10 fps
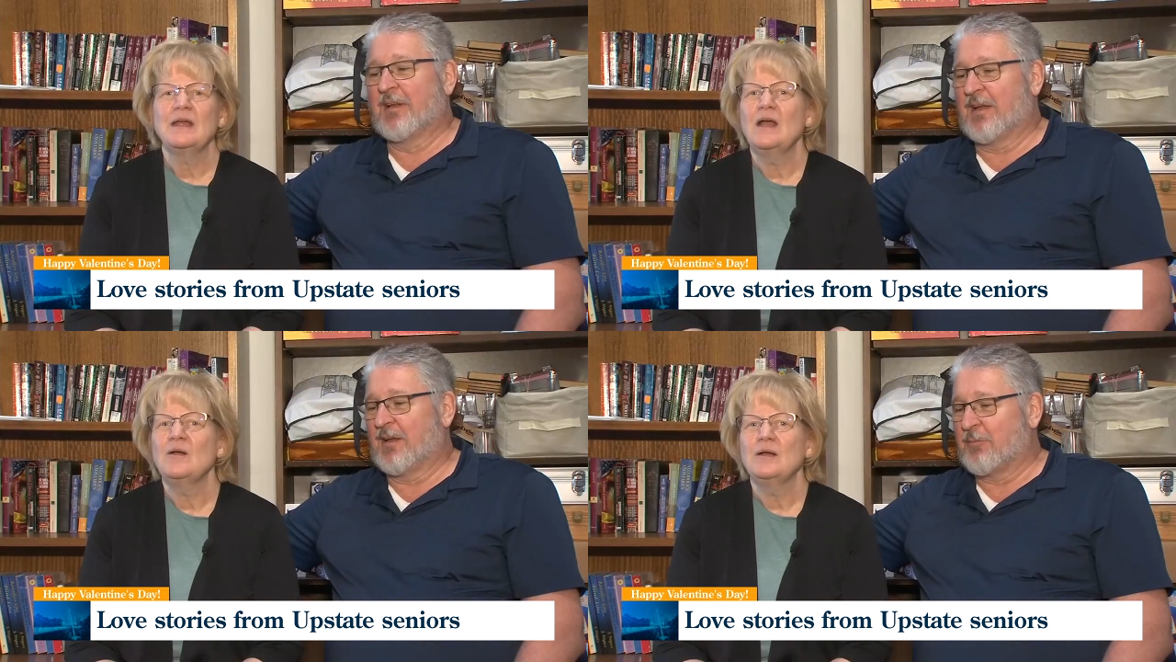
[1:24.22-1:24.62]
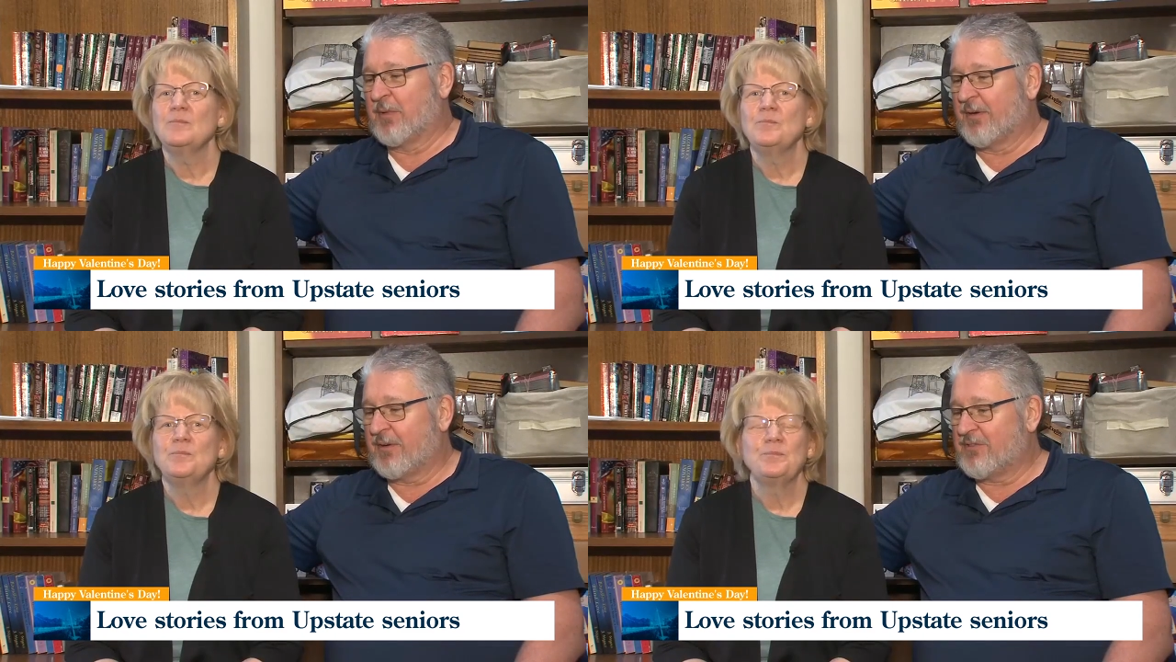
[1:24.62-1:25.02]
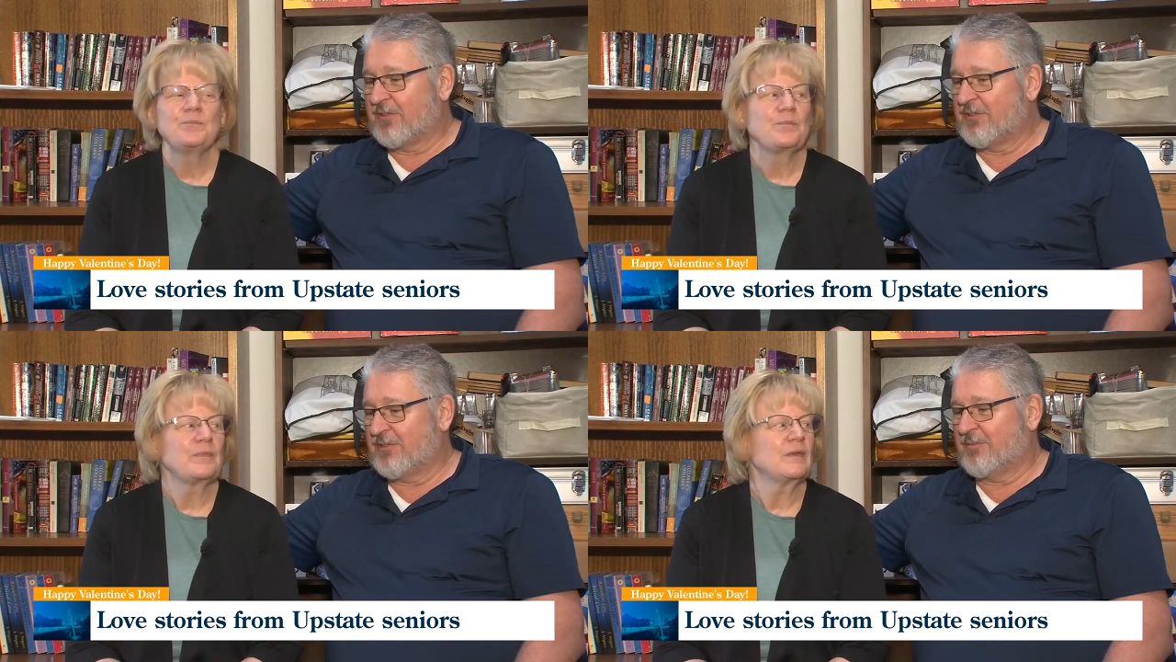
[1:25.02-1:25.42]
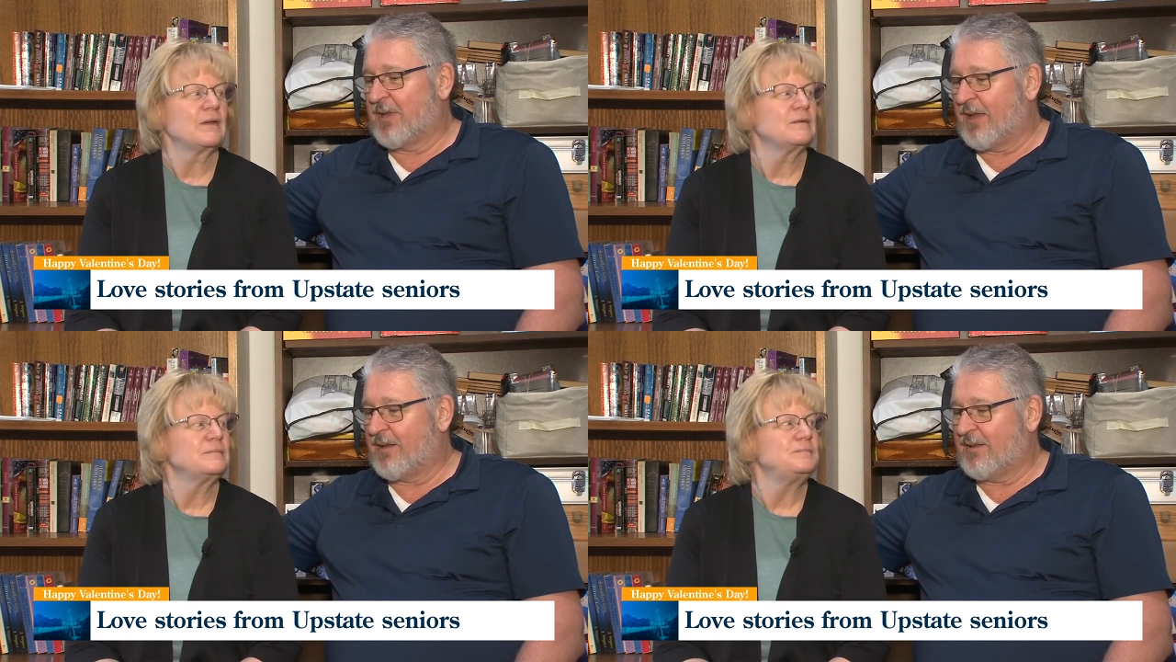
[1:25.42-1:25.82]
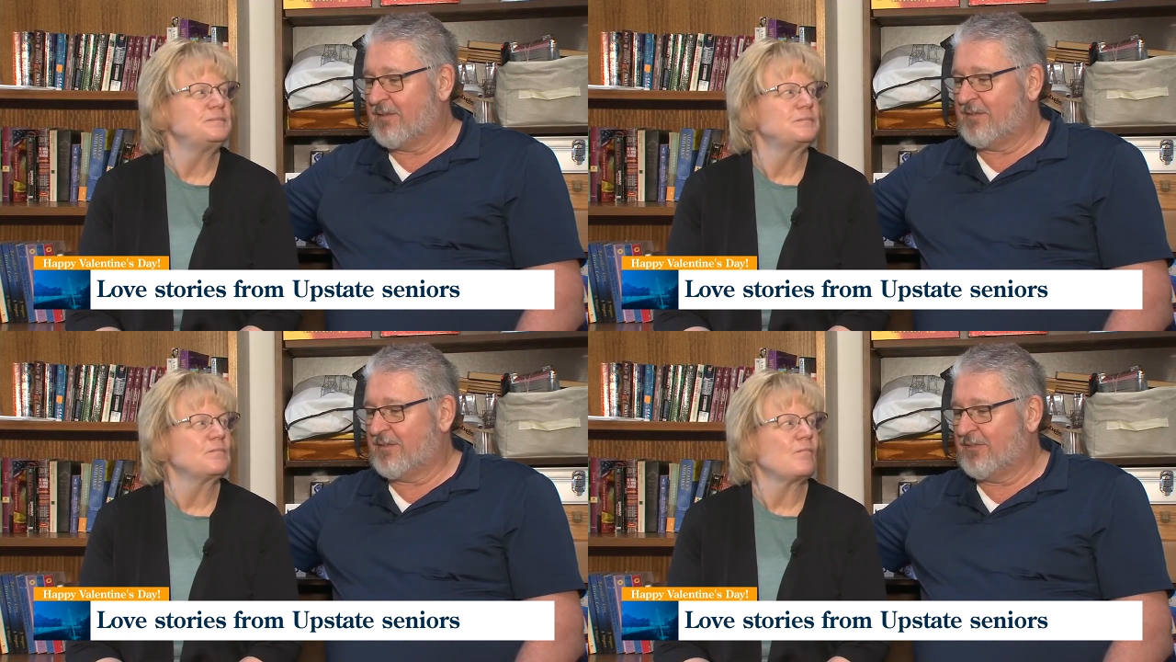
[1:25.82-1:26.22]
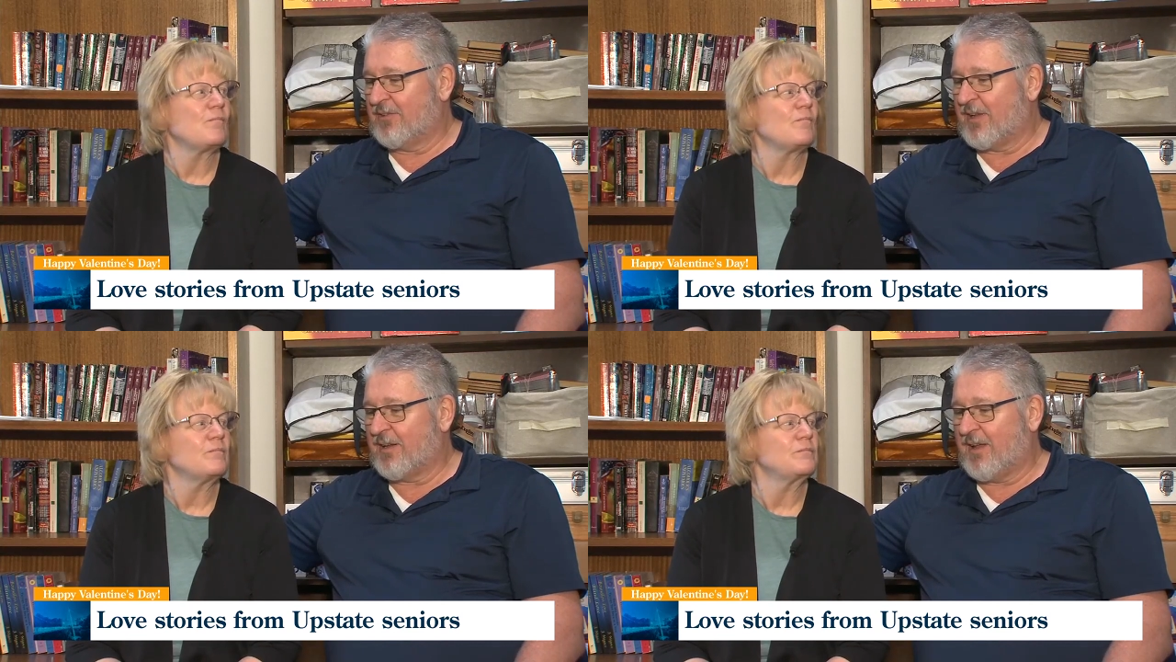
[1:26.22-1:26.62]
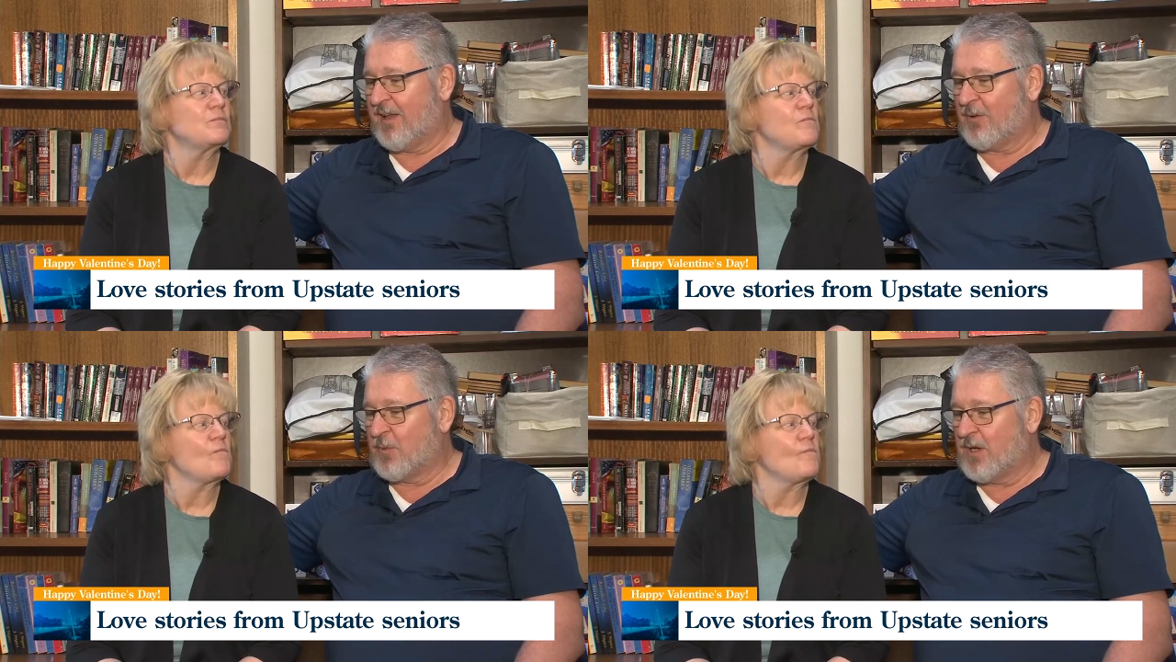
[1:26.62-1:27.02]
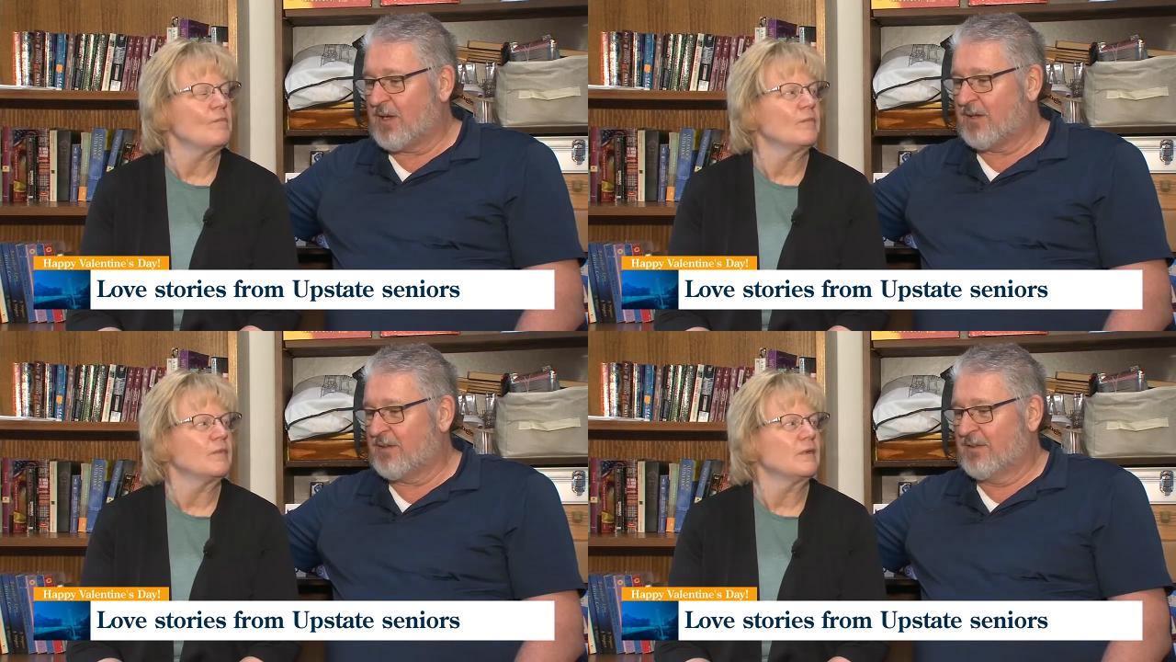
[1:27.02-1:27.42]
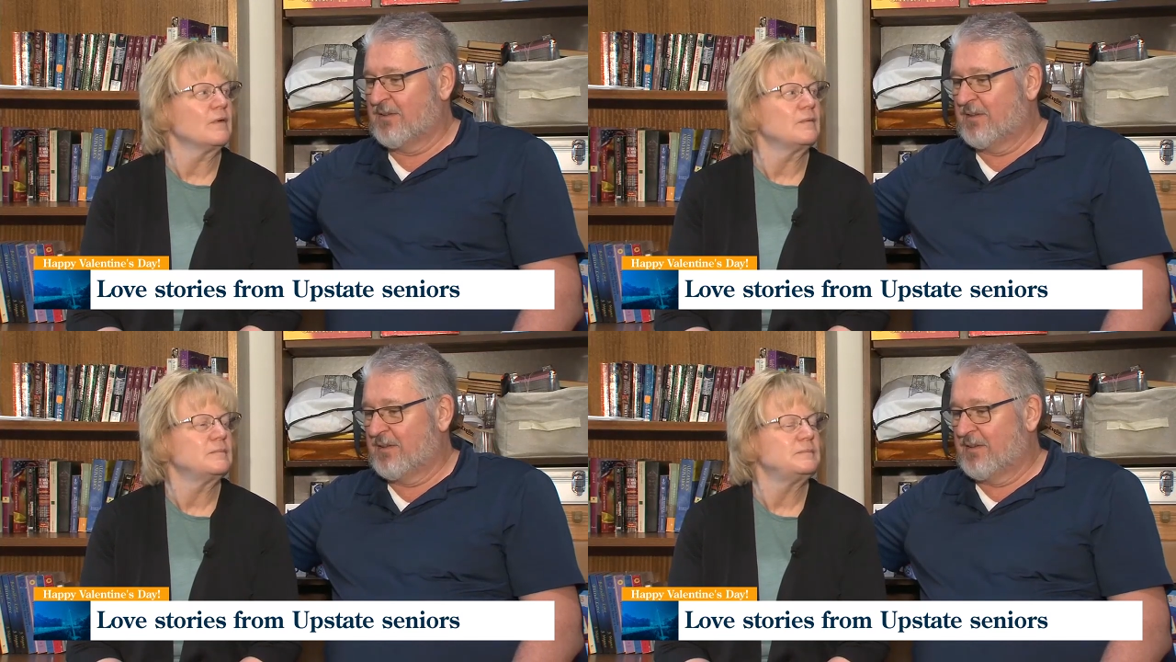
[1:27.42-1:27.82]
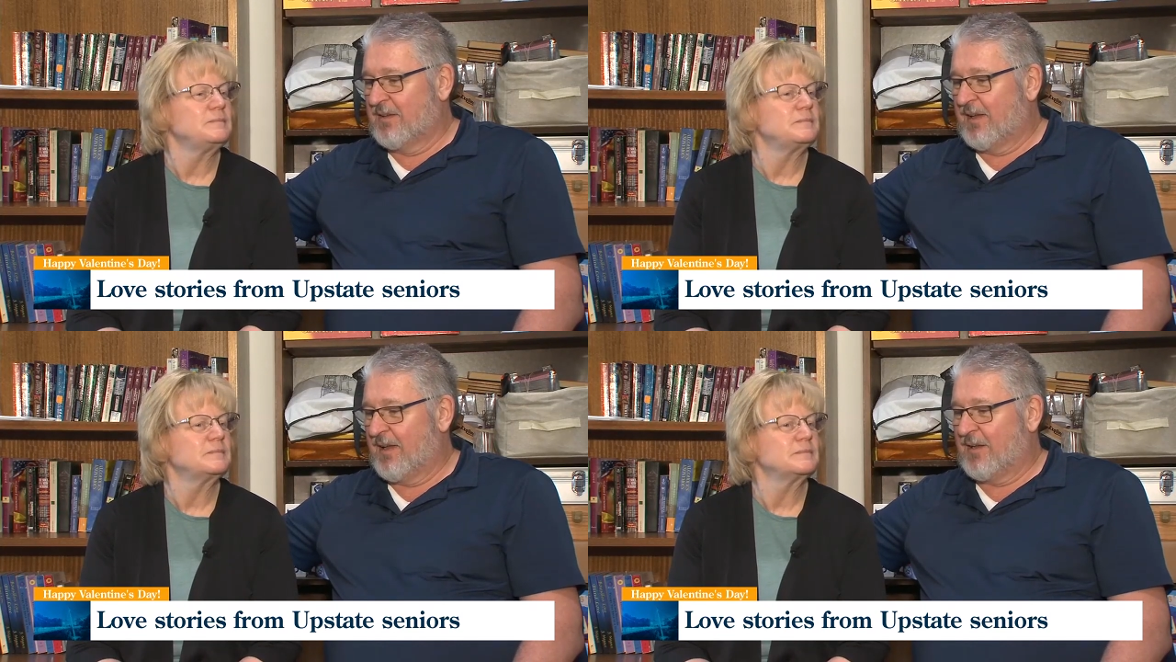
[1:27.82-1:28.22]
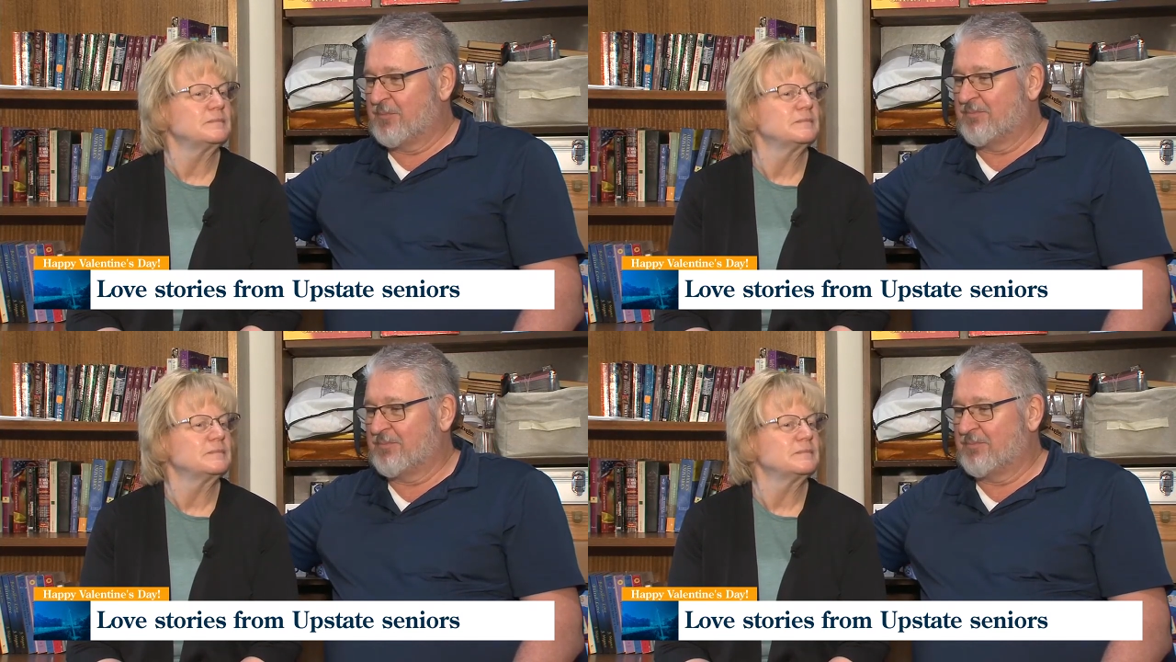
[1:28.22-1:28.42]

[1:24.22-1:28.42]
Speaker 1: Uh, marriage is not a is not a cakewalk. Uh,